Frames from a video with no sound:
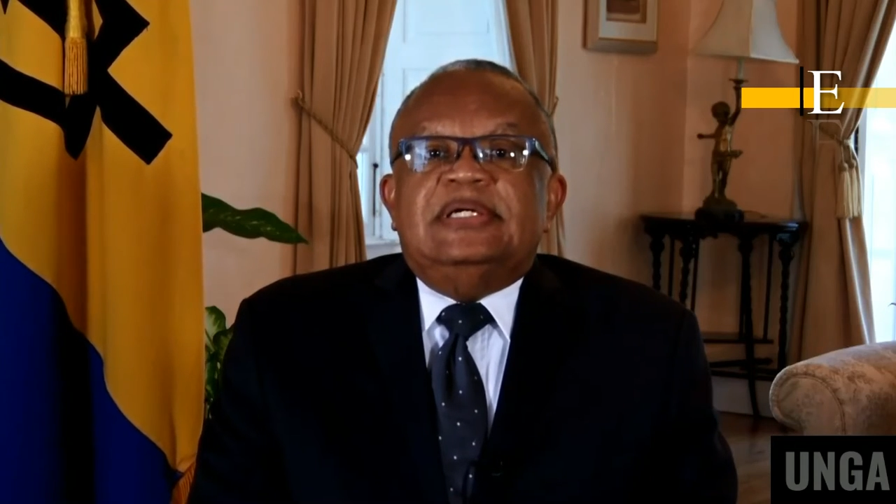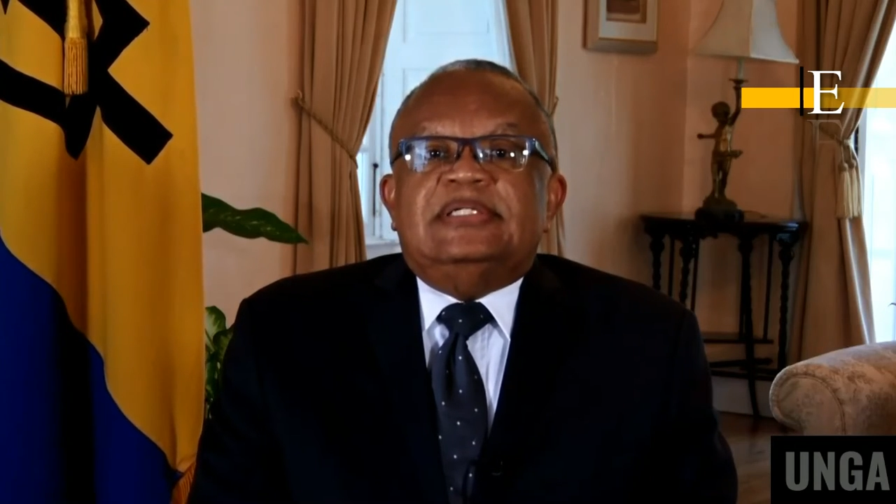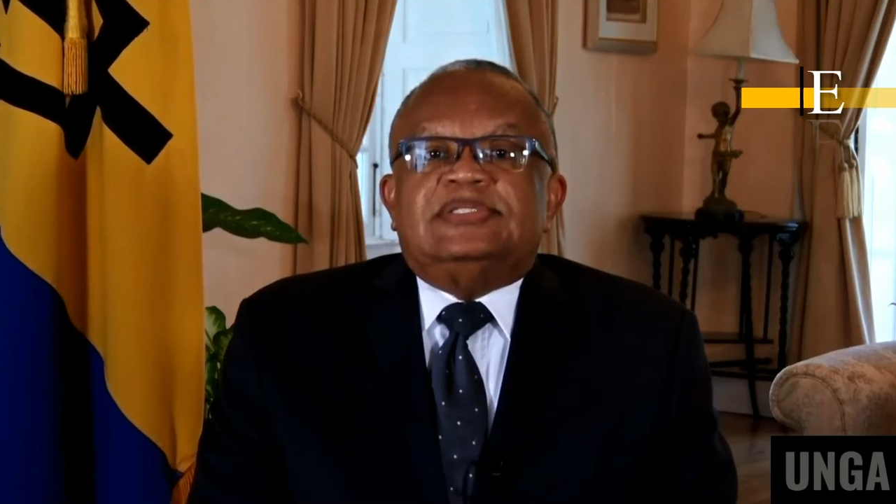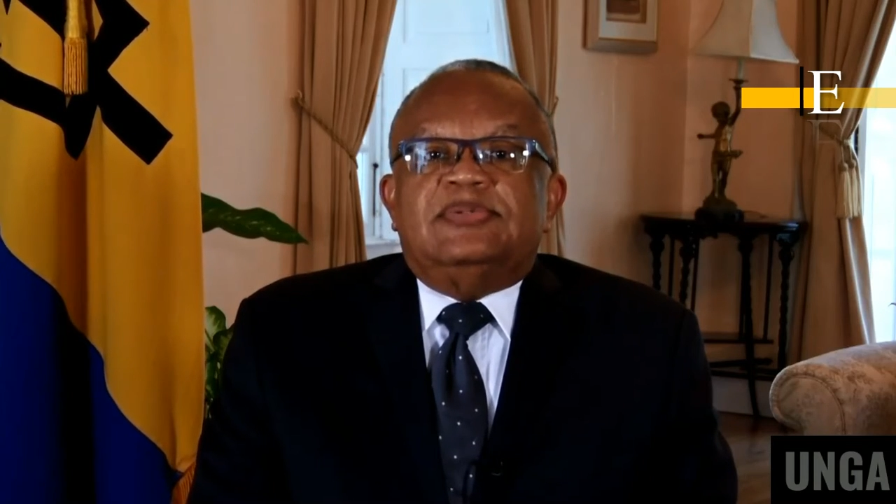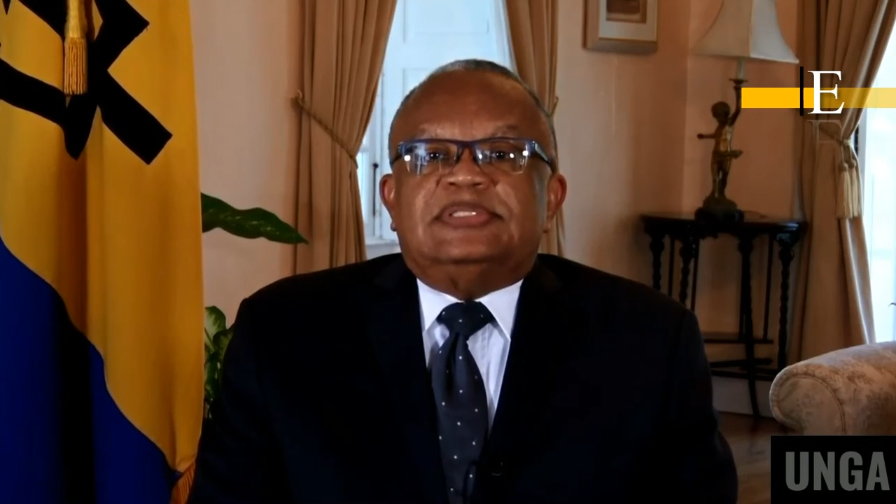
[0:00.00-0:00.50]

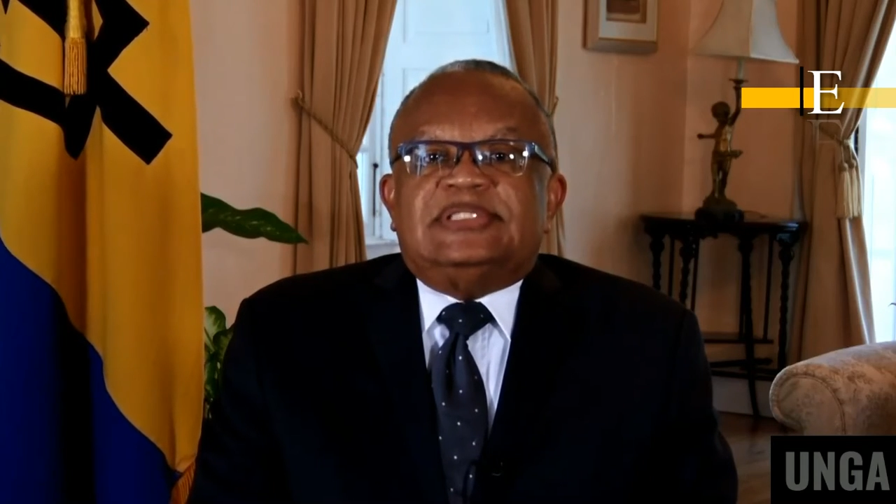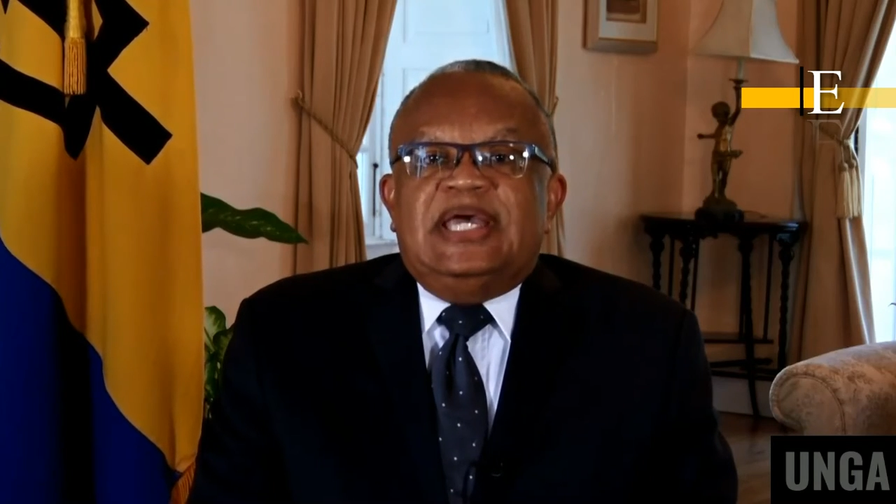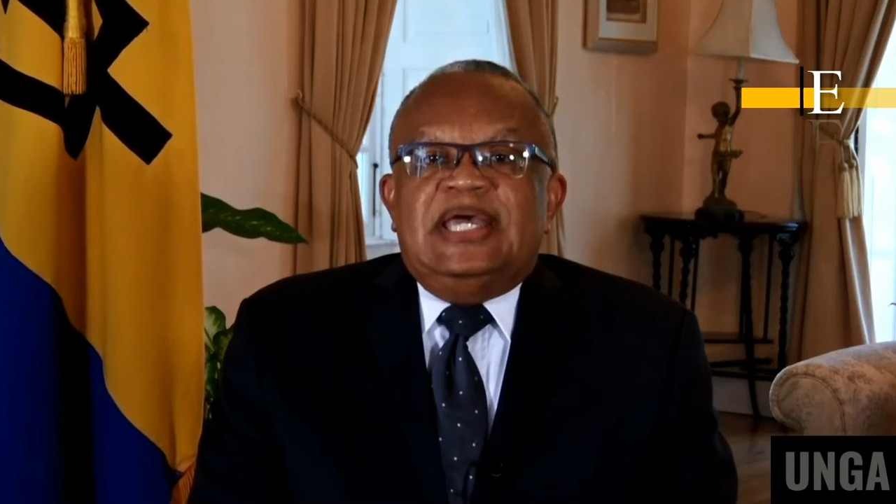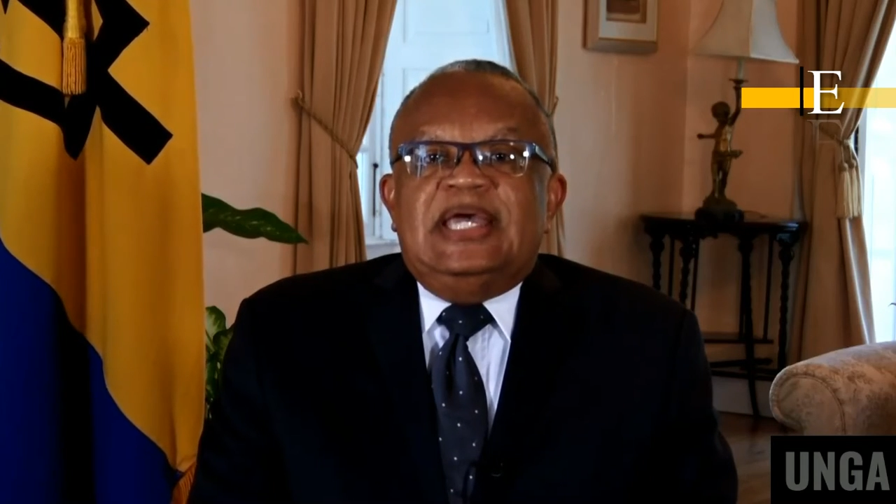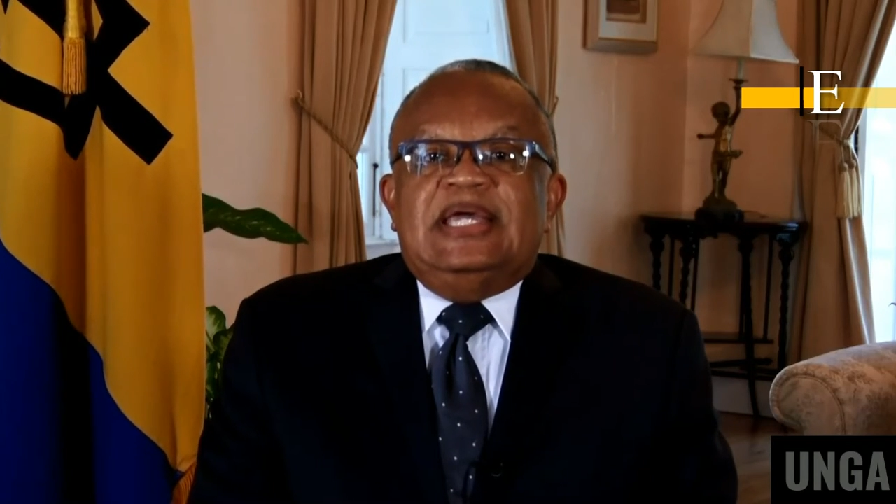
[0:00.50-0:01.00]
to
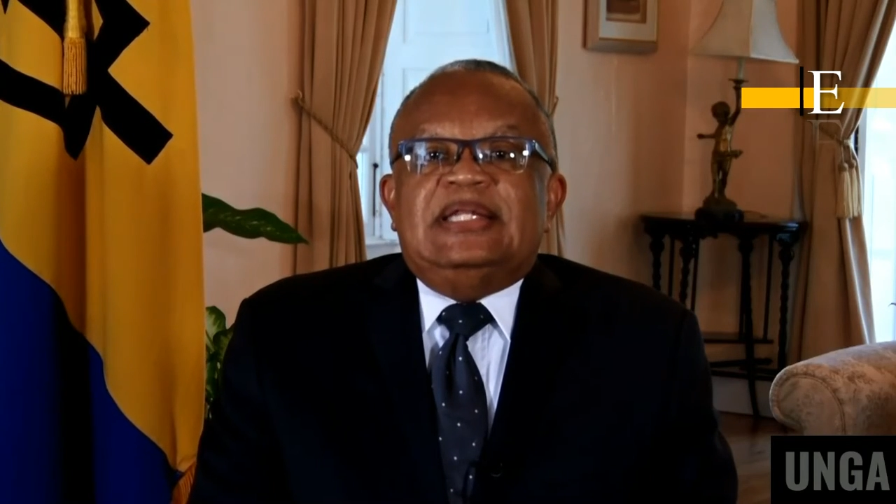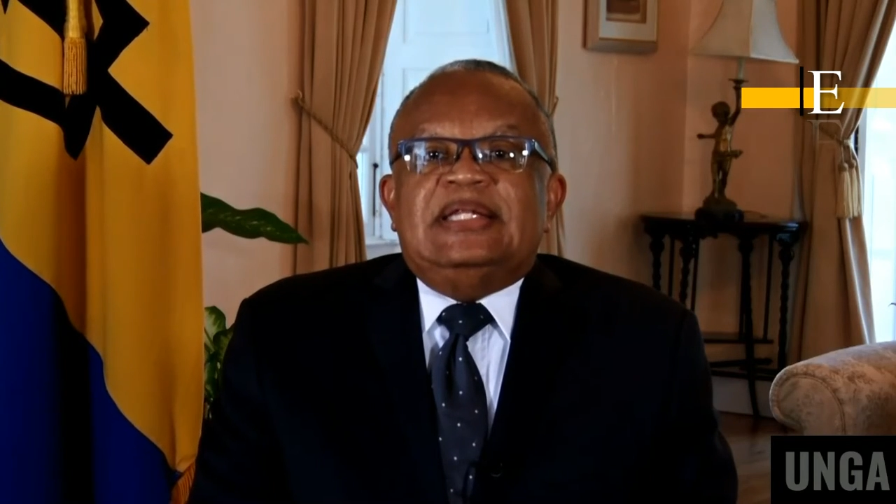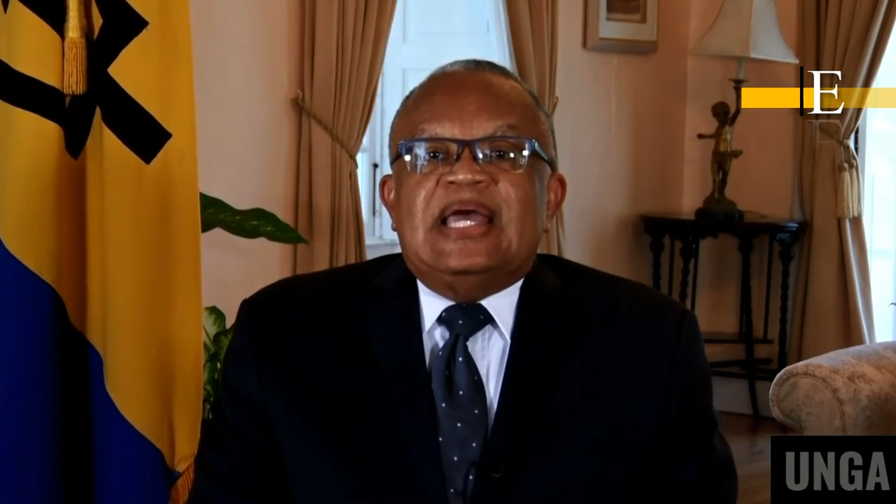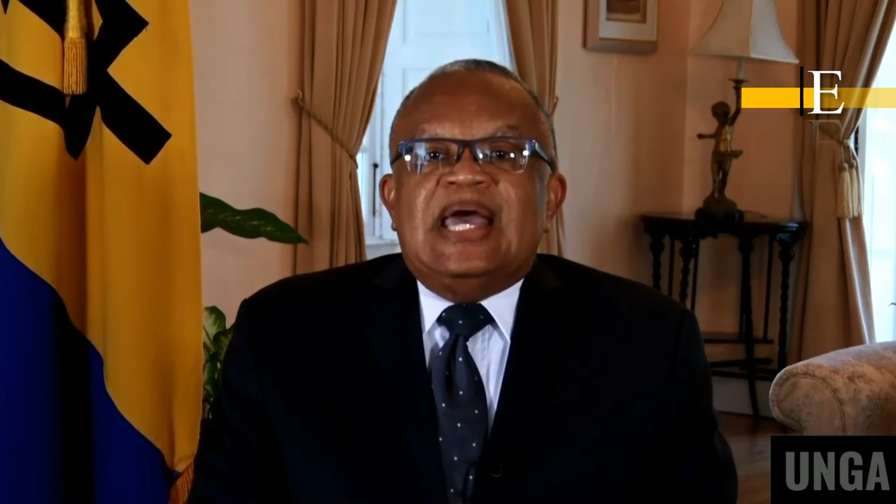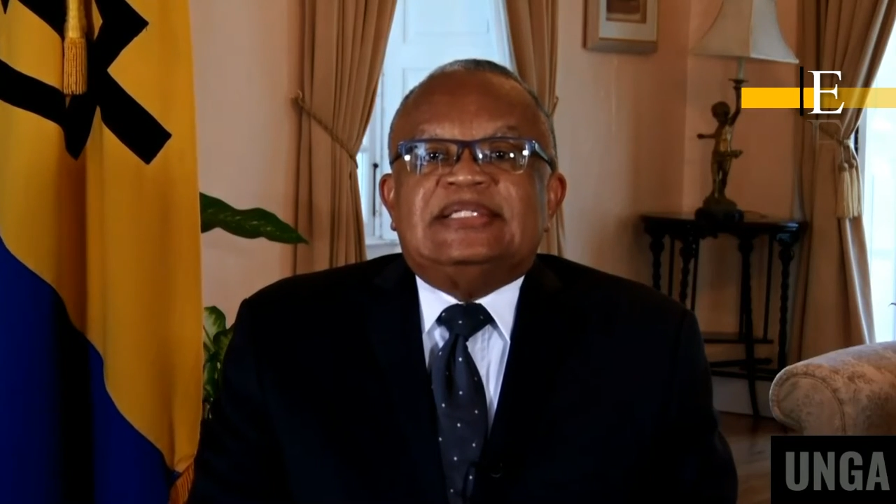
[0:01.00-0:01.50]
attain
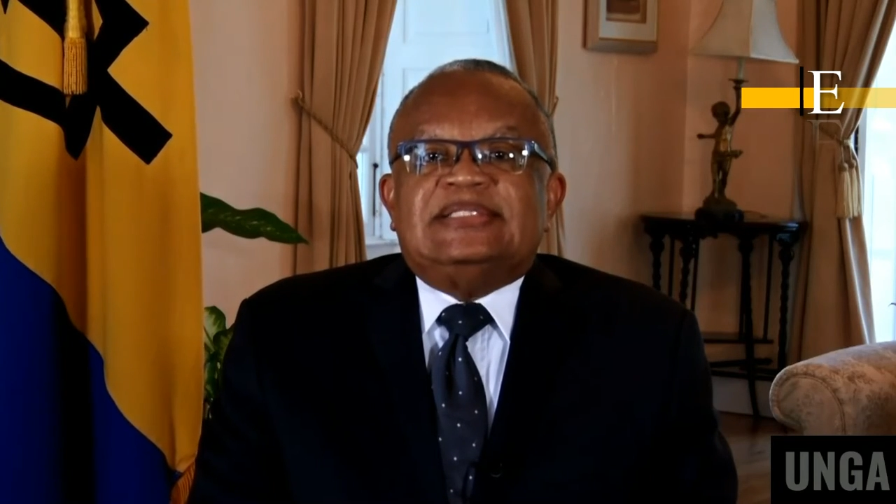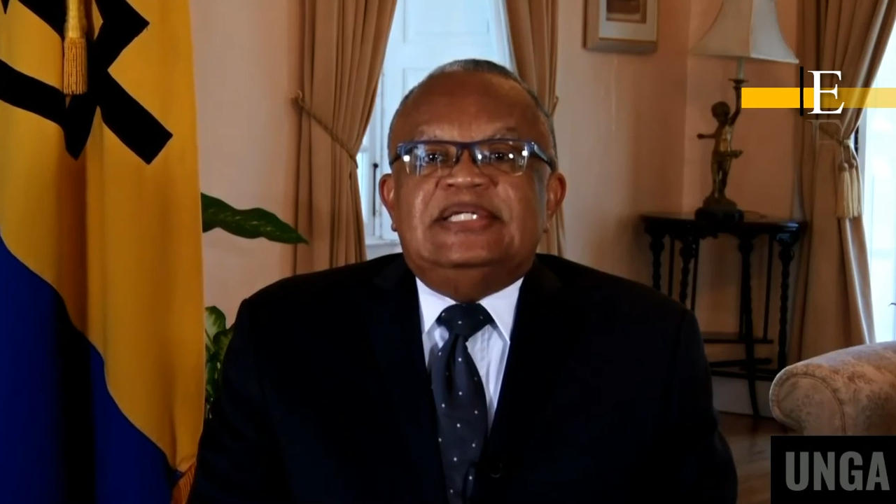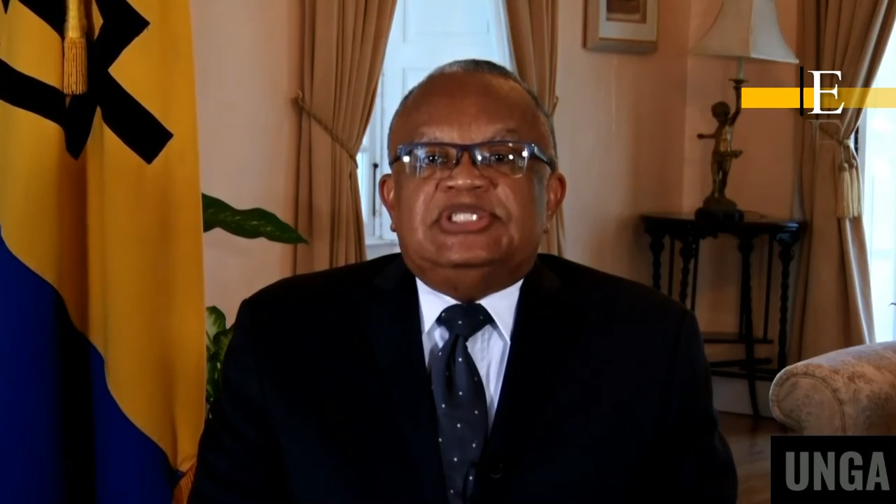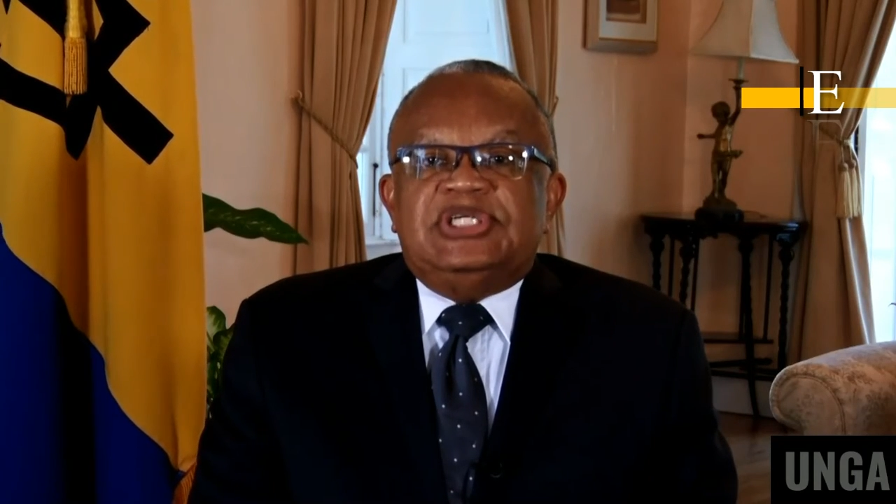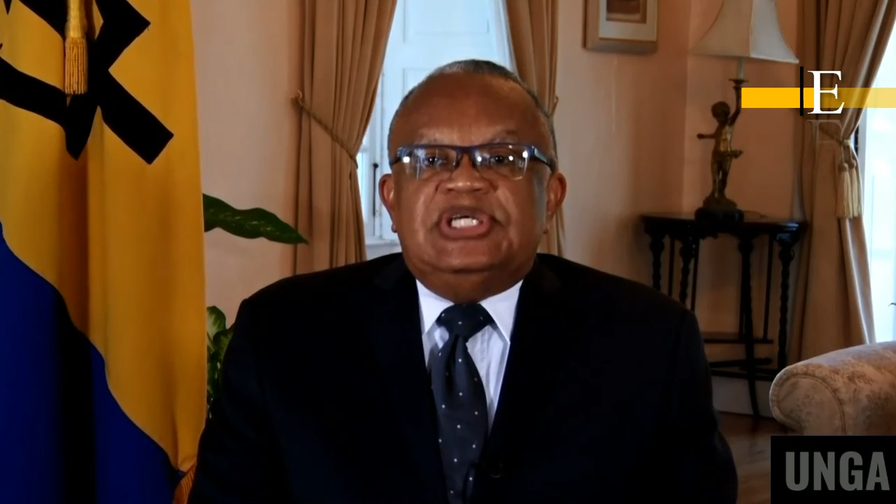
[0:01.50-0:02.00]
the
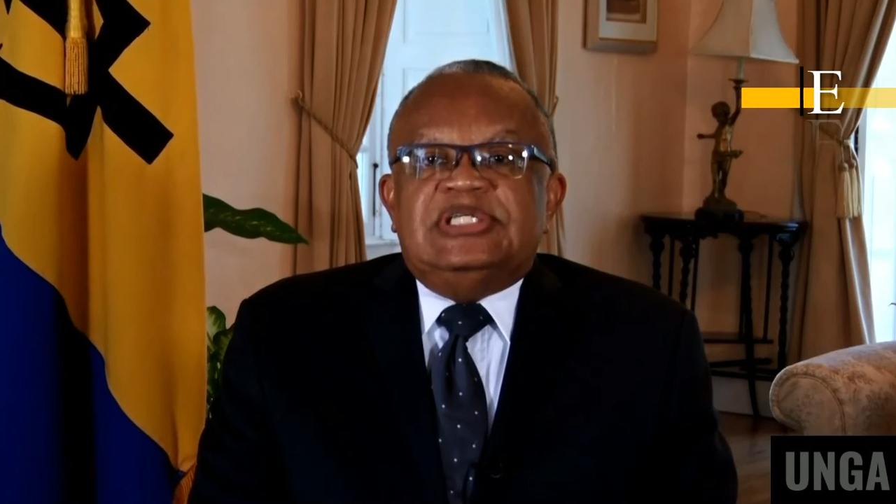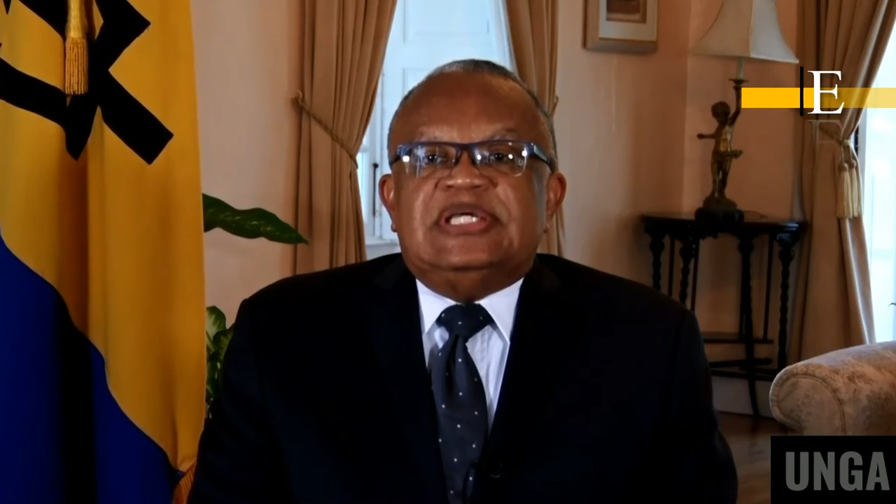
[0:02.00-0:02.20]
SDGs